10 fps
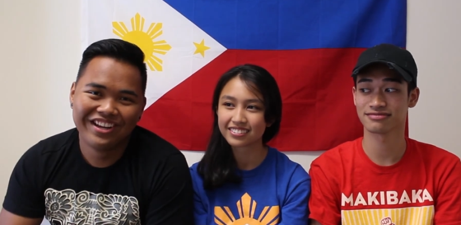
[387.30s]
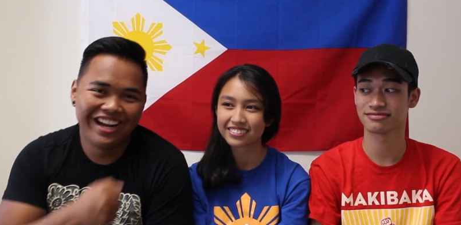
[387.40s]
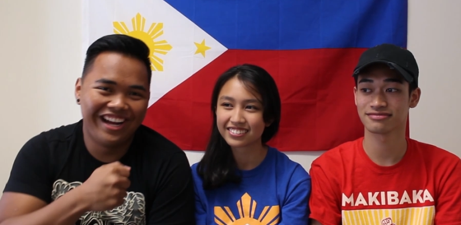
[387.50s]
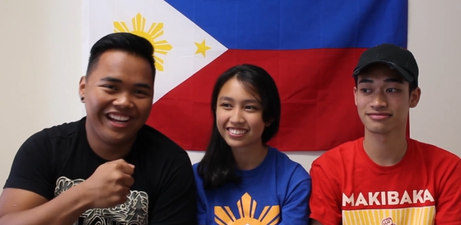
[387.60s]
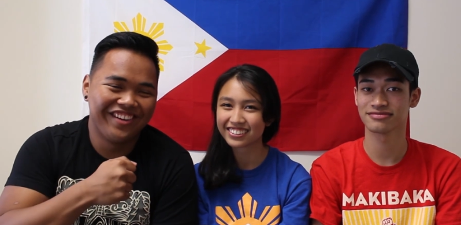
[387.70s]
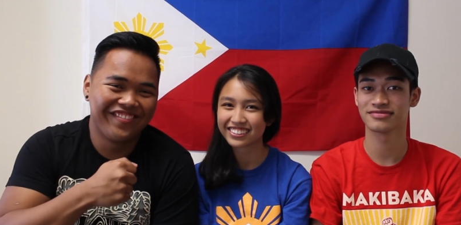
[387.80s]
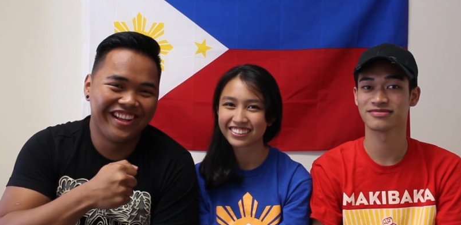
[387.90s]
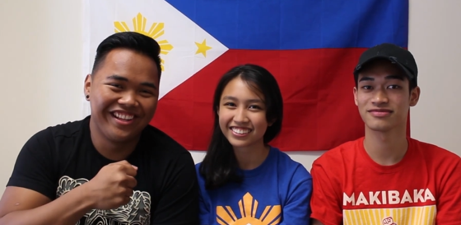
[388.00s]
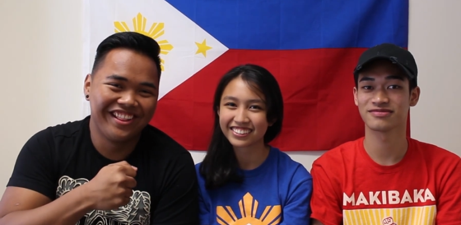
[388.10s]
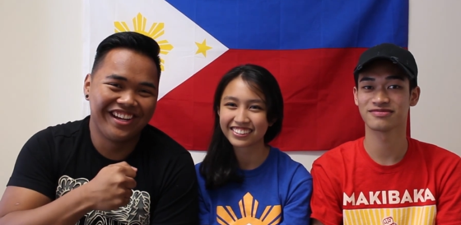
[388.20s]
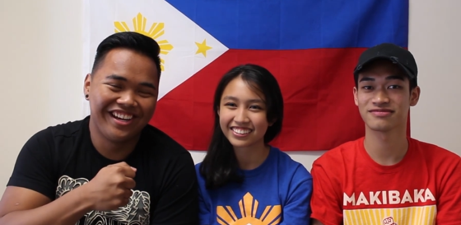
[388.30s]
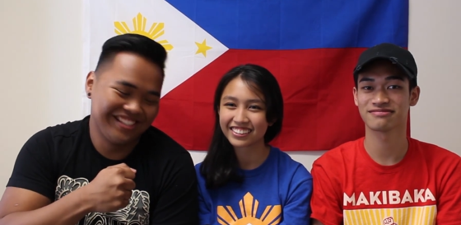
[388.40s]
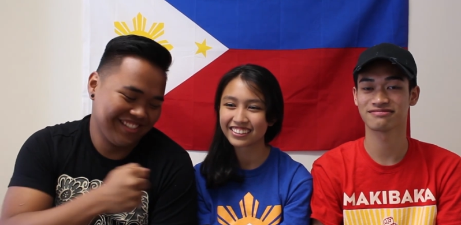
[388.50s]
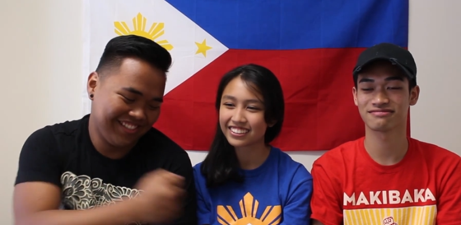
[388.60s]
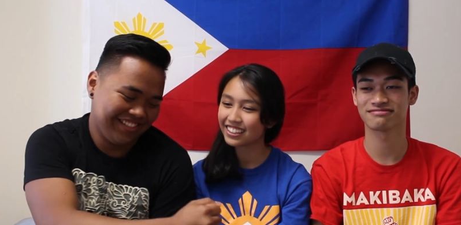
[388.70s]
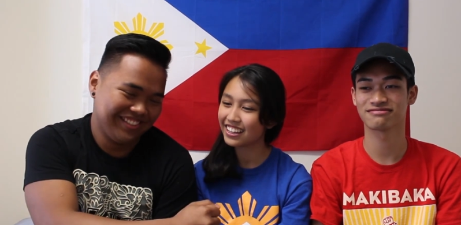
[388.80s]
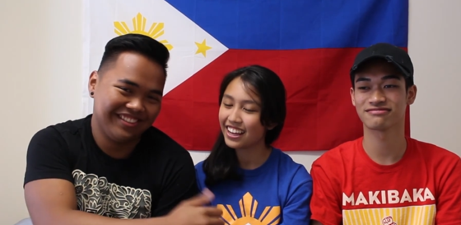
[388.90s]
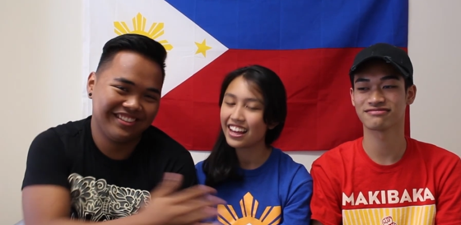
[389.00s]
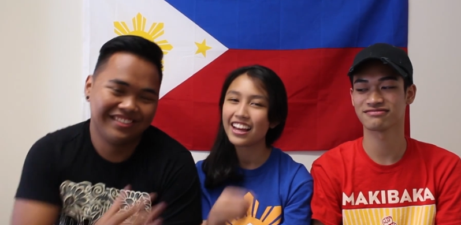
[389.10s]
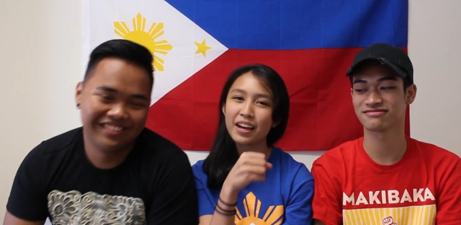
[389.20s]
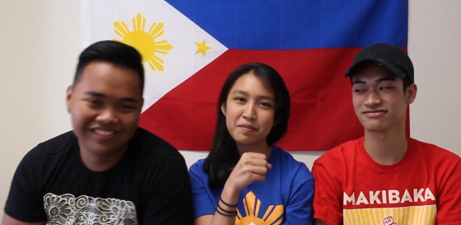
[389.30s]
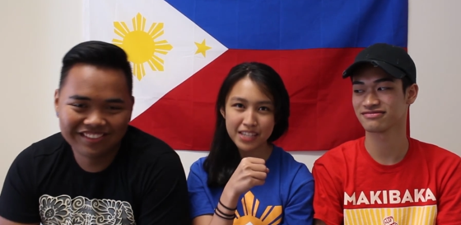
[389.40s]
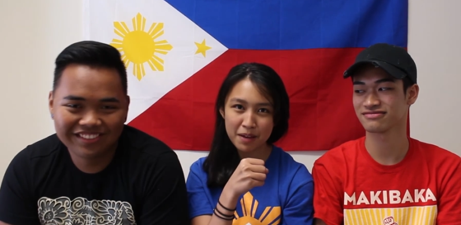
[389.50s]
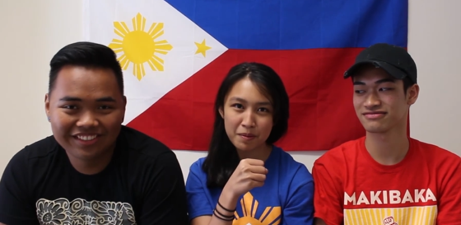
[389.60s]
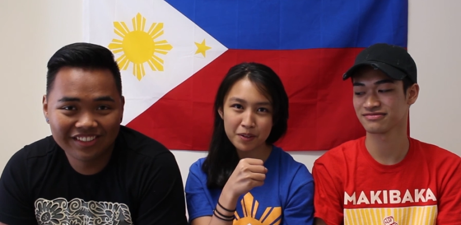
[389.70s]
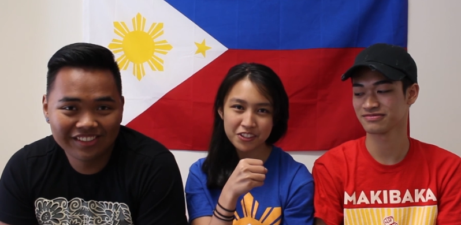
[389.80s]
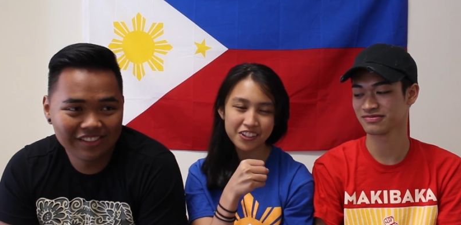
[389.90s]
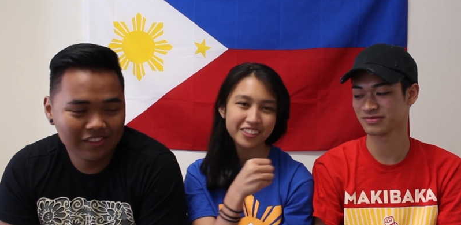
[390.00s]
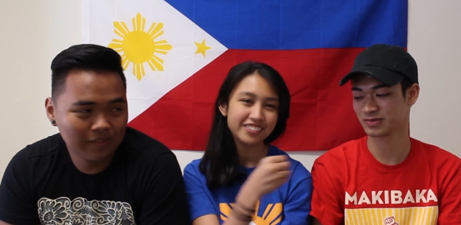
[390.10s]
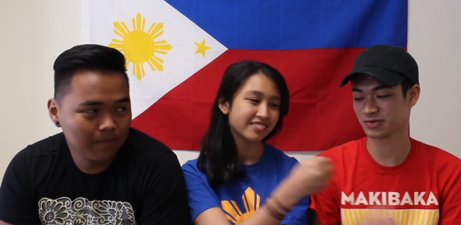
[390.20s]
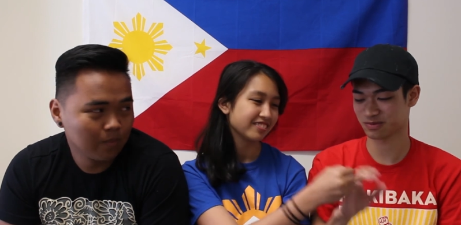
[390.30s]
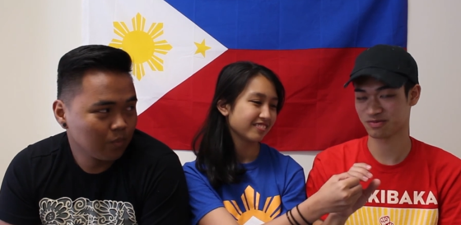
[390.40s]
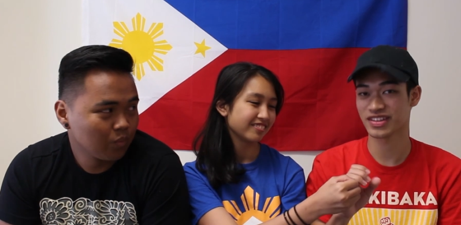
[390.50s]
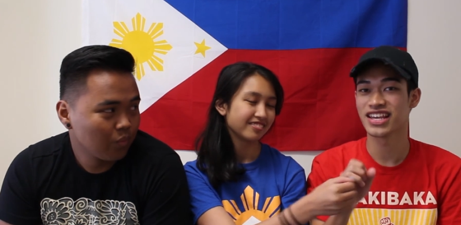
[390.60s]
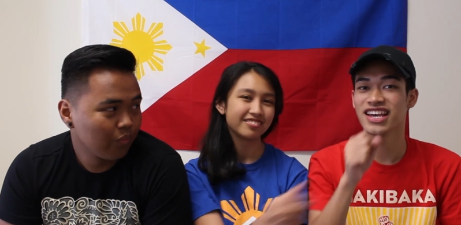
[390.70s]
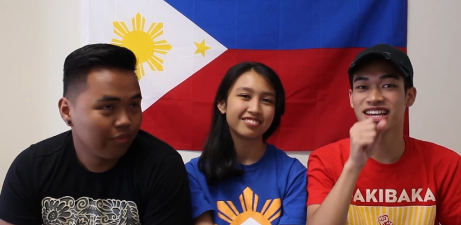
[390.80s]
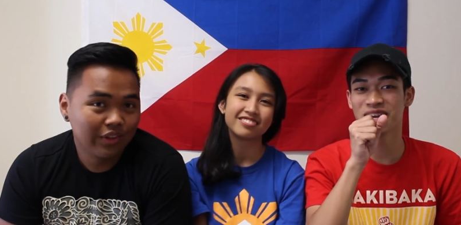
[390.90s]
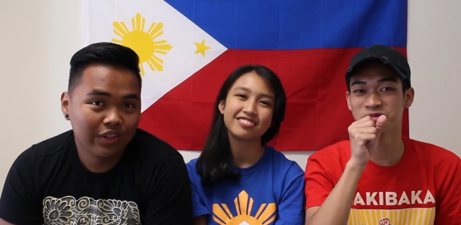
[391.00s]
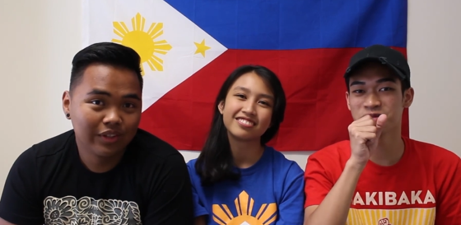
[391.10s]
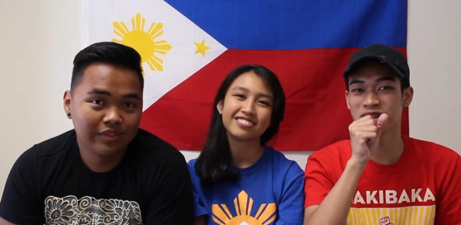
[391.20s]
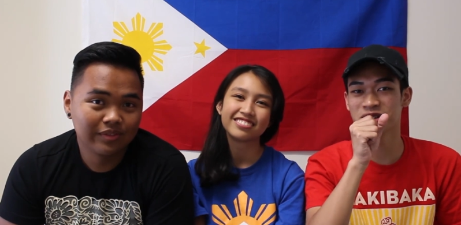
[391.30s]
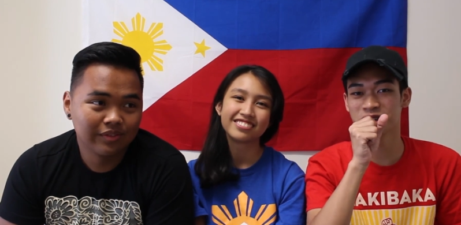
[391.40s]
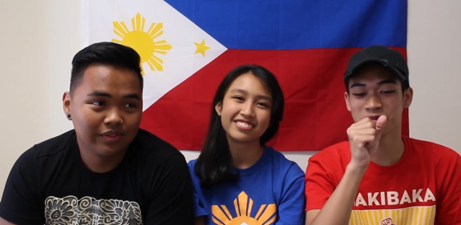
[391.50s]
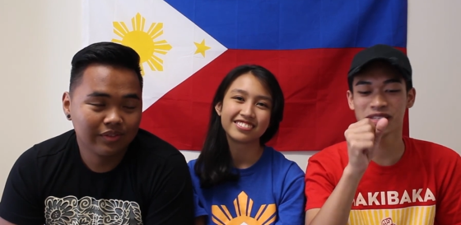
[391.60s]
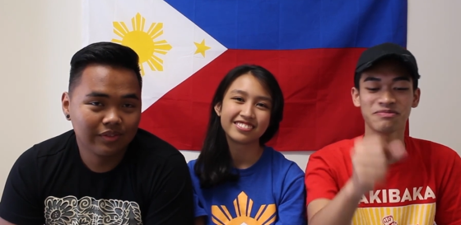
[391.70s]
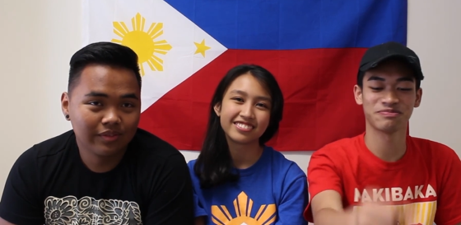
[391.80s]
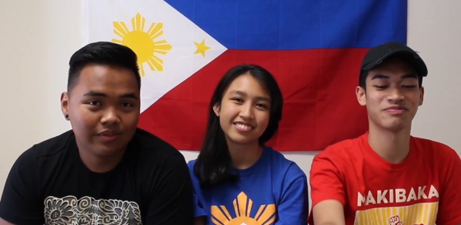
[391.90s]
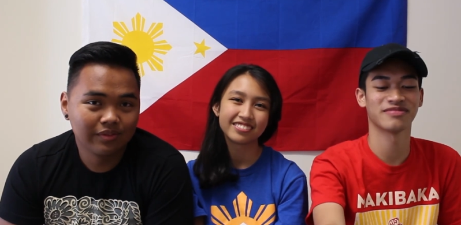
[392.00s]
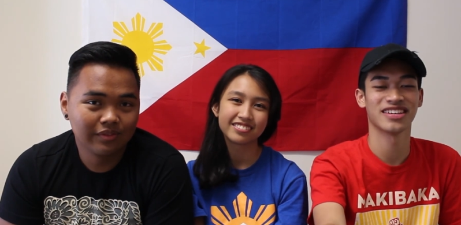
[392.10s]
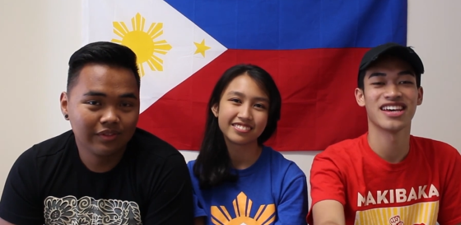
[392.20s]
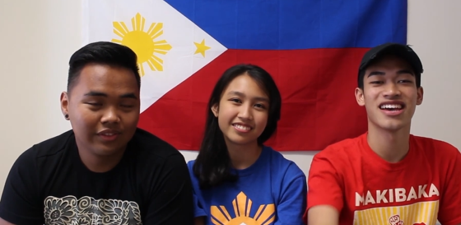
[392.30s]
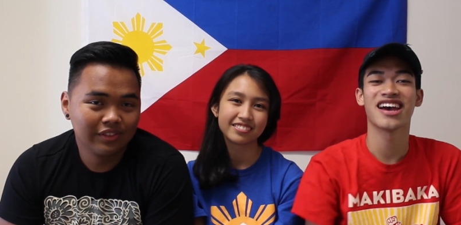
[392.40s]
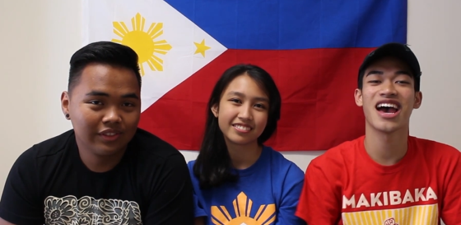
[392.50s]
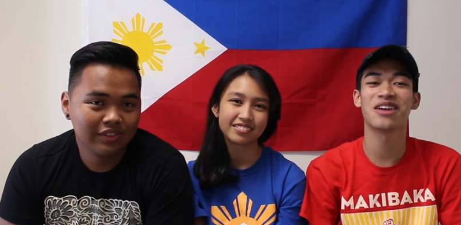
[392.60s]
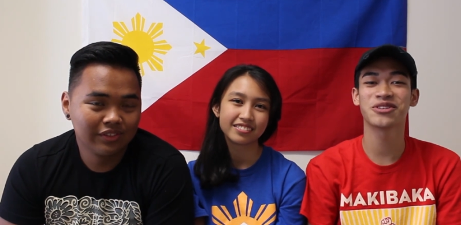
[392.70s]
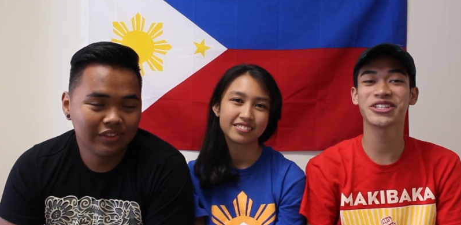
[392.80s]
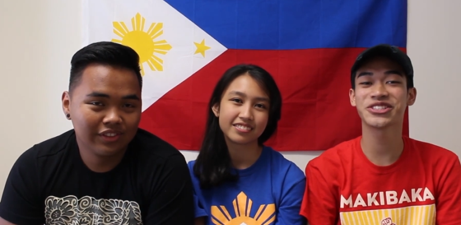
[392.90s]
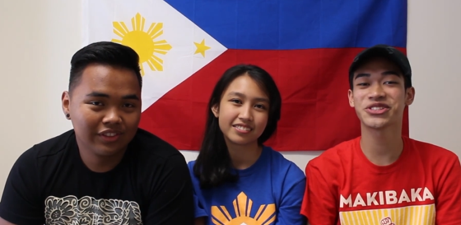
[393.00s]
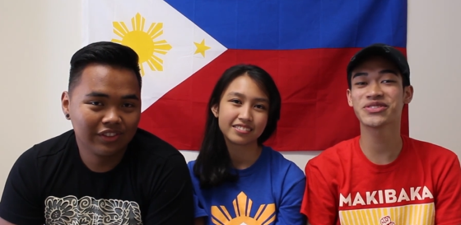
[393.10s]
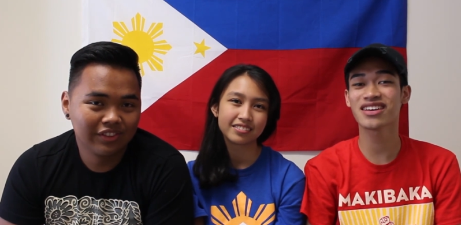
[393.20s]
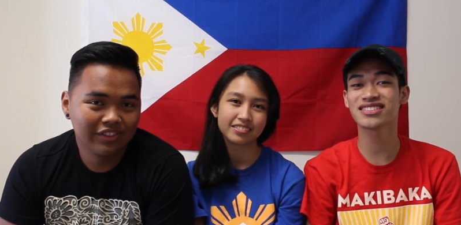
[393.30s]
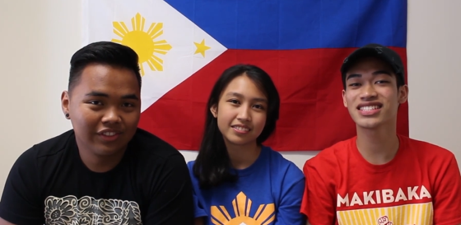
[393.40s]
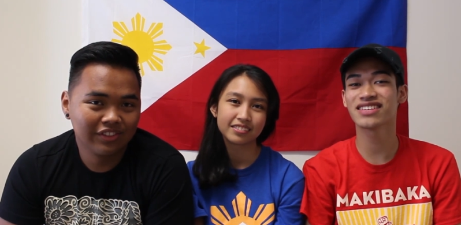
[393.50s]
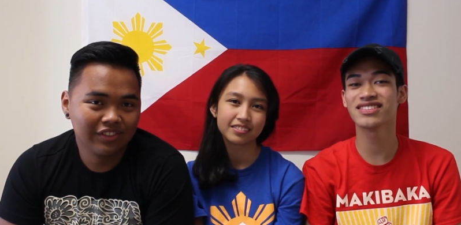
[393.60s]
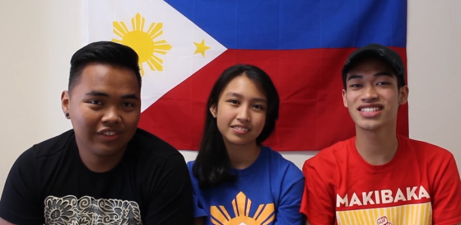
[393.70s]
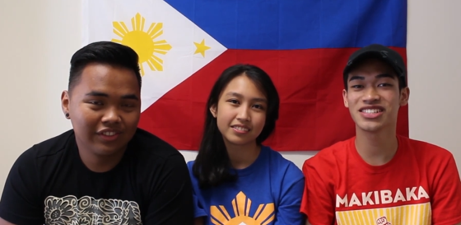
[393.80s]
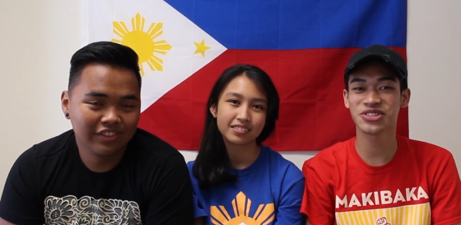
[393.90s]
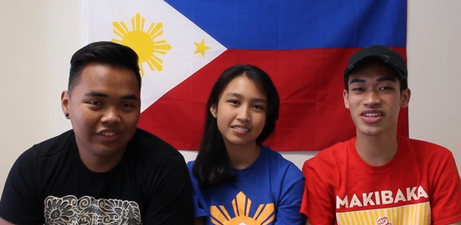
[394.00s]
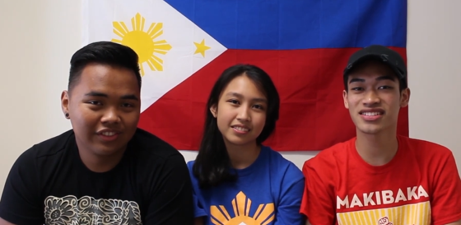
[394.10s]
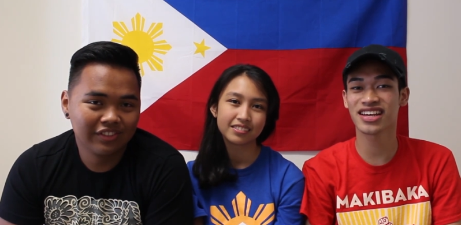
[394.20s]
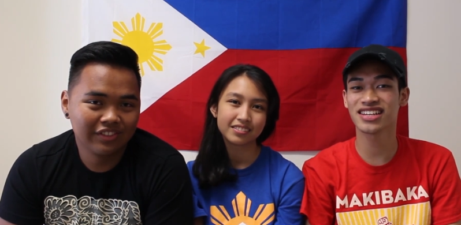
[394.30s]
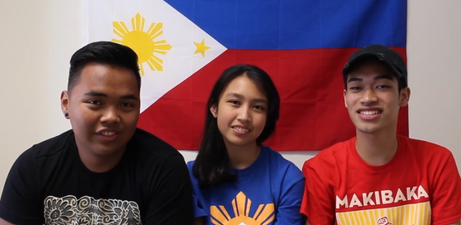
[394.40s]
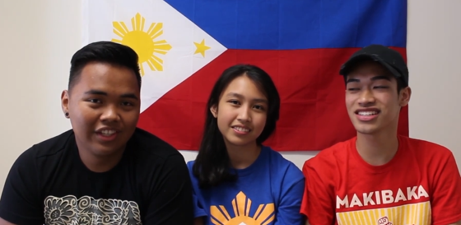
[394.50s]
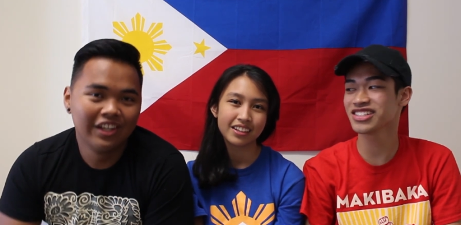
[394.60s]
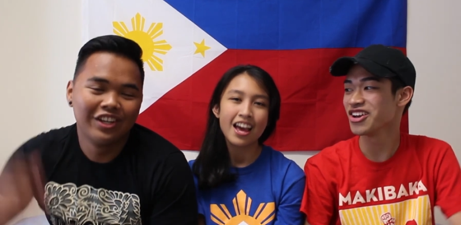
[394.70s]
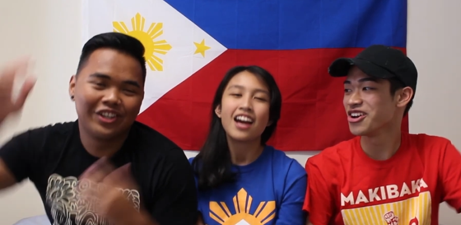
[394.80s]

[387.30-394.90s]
Speaker 1: Hi, I'm Carlos Lagasca.
Speaker 2: I'm Sammy Magtoto.
Speaker 3: And I'm Romelo Urbi. And we're your 2017-2018